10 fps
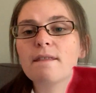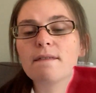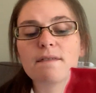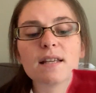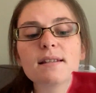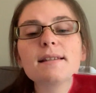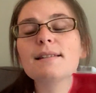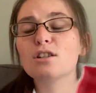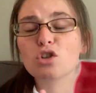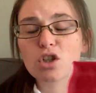This
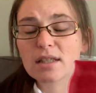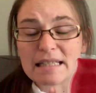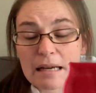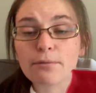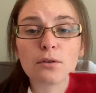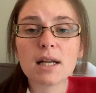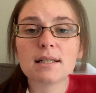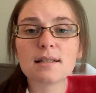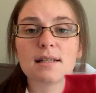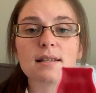is
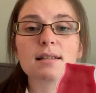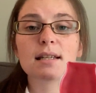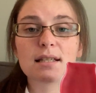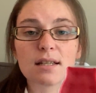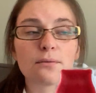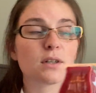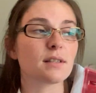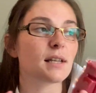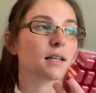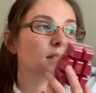different. This is a different
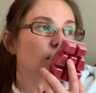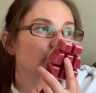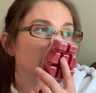scent.